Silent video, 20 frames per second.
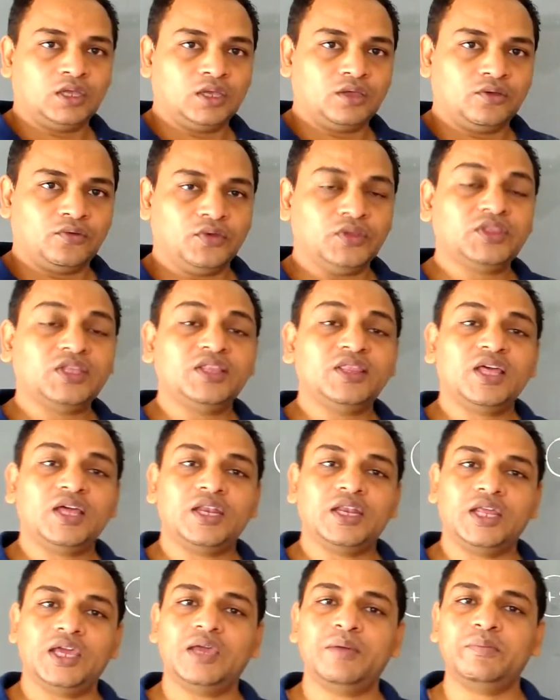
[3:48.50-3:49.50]
Within the
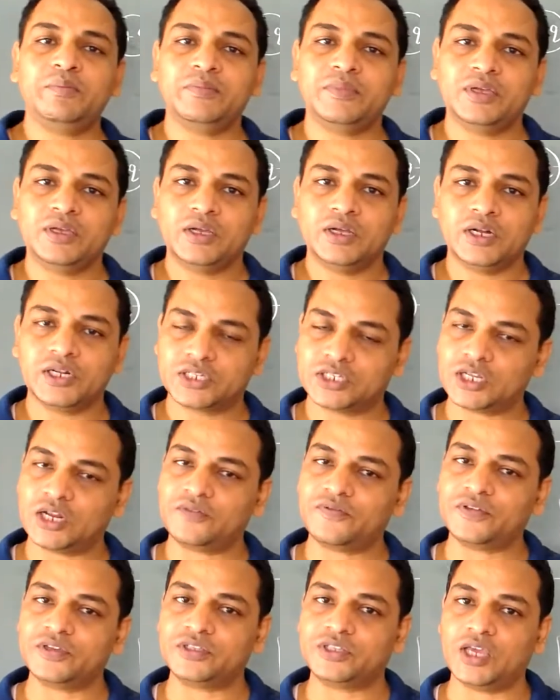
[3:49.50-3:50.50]
name
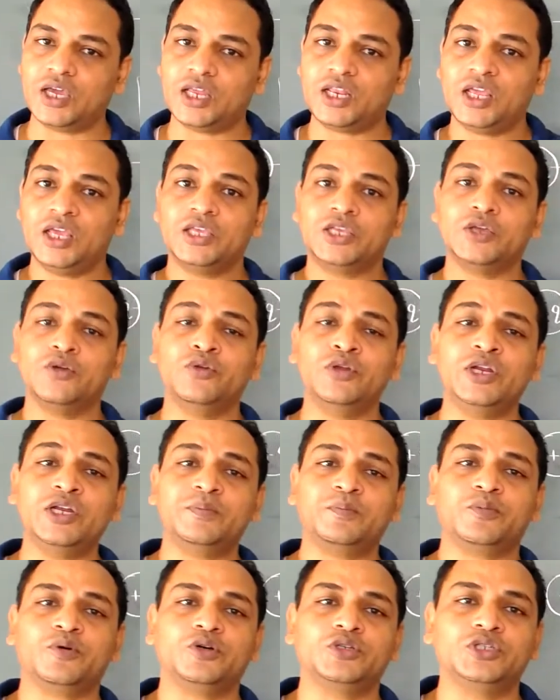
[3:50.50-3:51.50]
itself is the
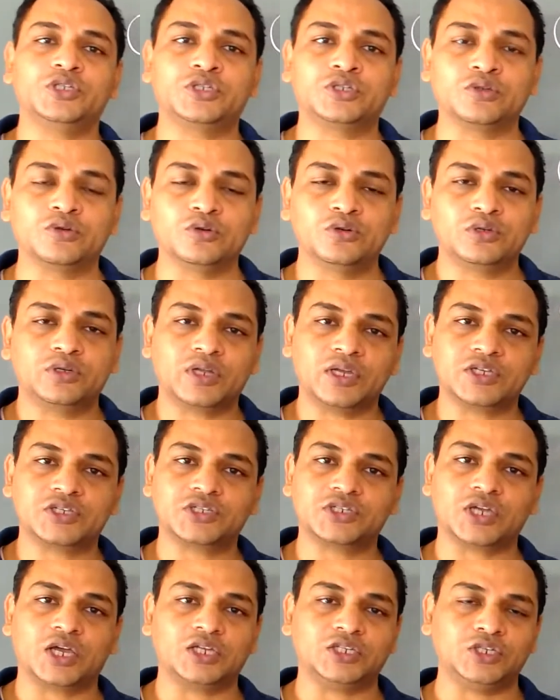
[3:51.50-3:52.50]
unit positive test
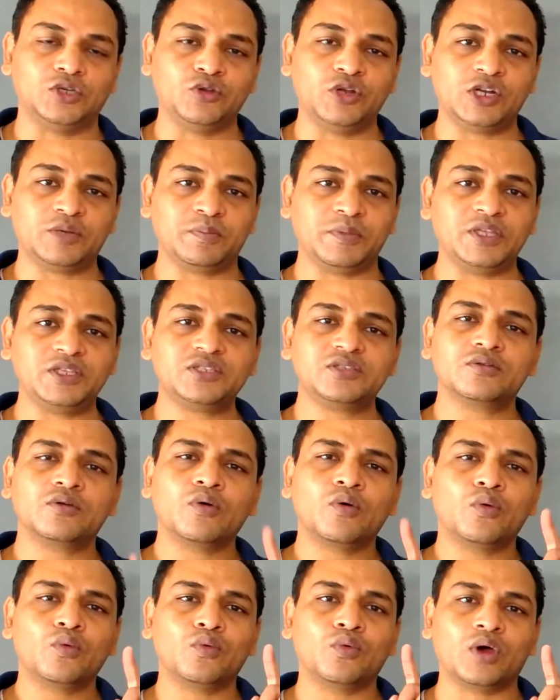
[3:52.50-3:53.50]
charge. Unit means
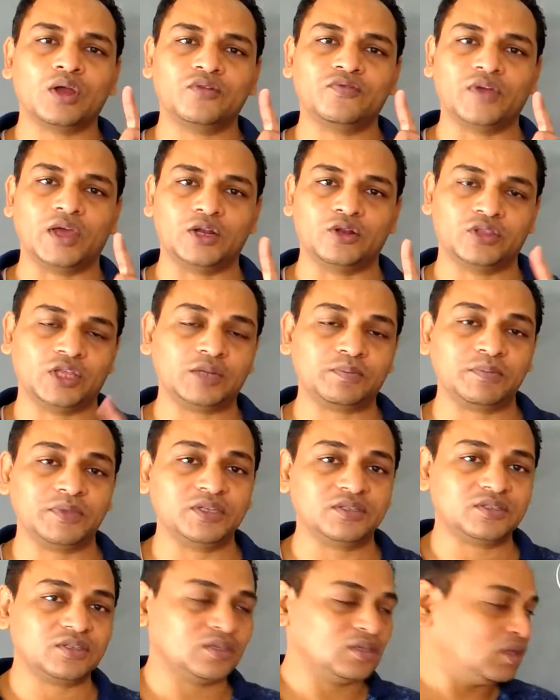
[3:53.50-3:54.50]
one value. That
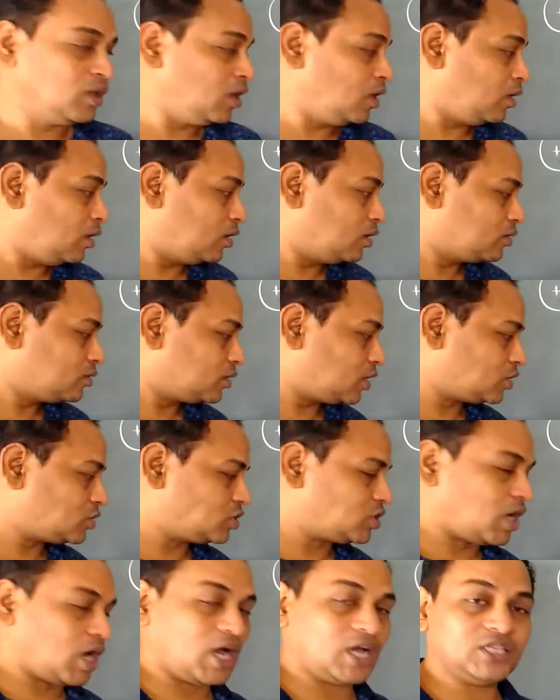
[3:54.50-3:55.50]
means the
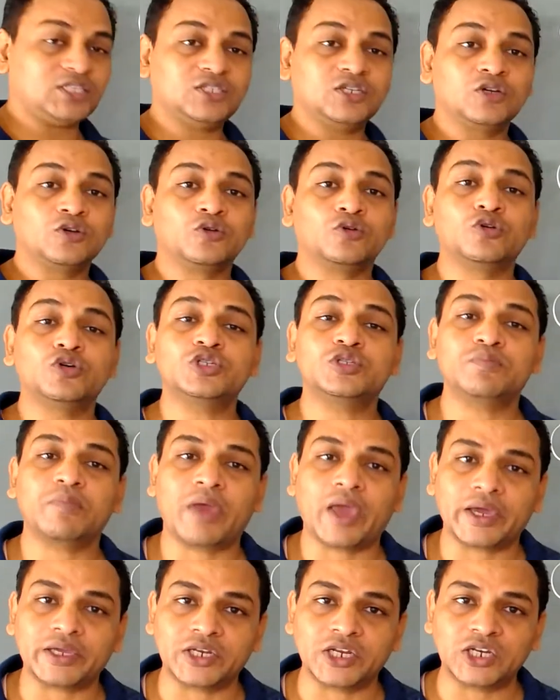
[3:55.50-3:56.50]
charge whose
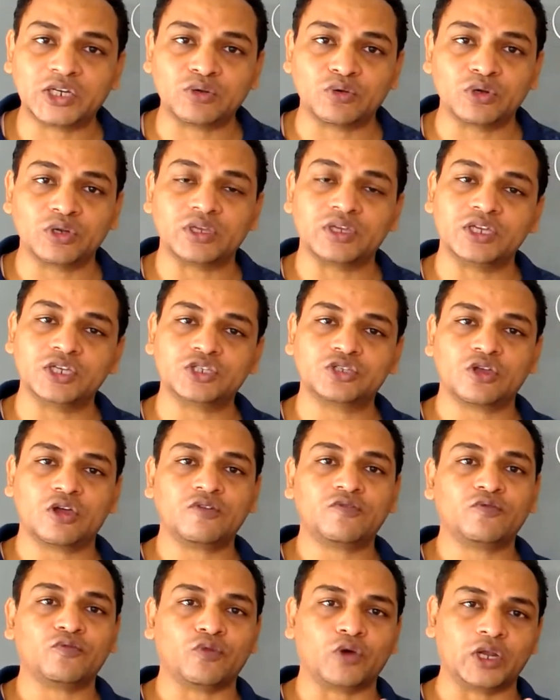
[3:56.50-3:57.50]
magnitude is of
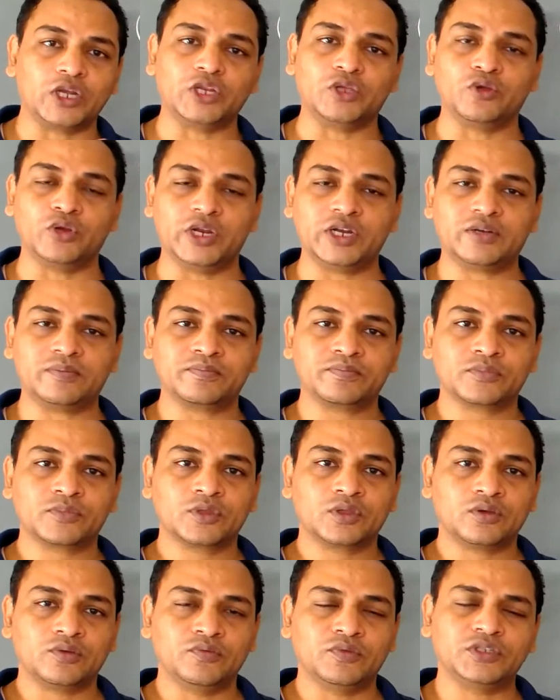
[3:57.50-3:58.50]
1 unit,
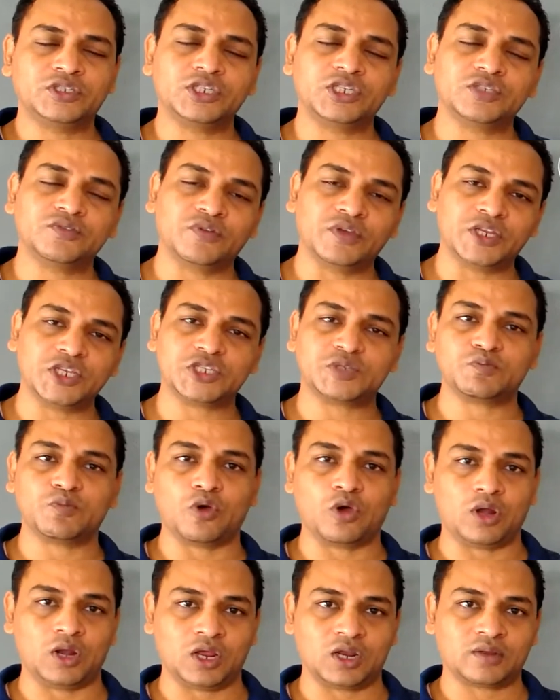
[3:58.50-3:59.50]
which is very
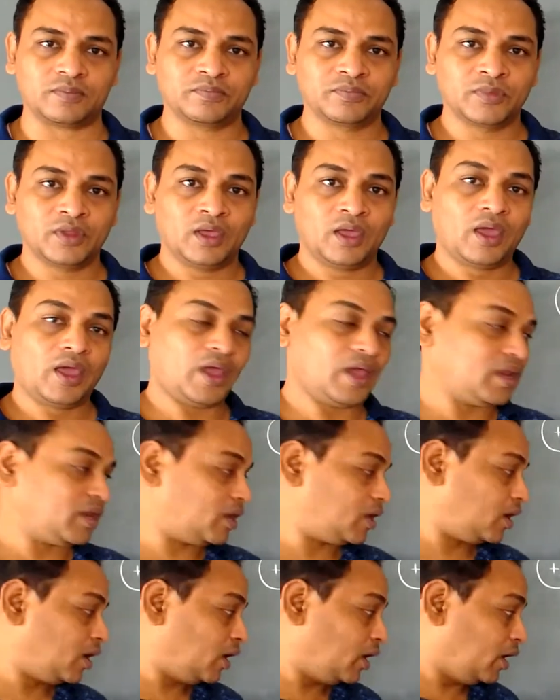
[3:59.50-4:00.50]
smaller,
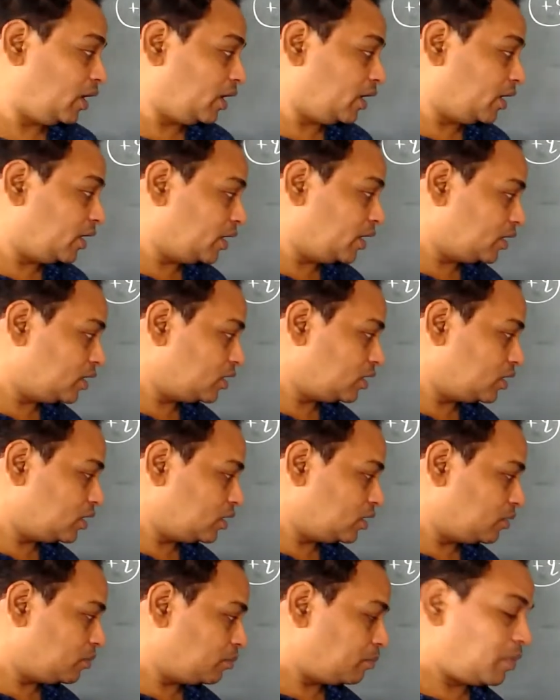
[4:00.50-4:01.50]
and
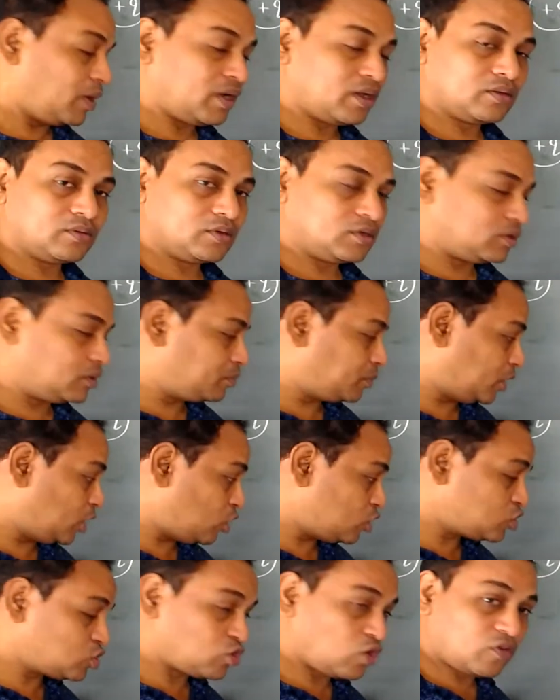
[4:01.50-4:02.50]
but
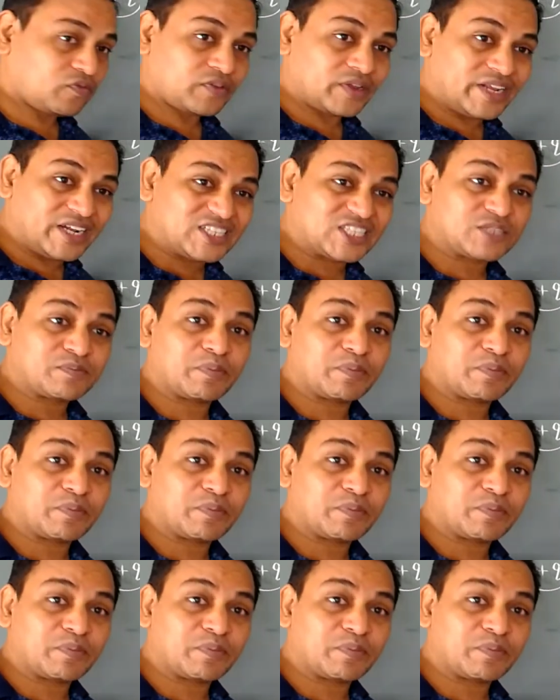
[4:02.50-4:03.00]
because of its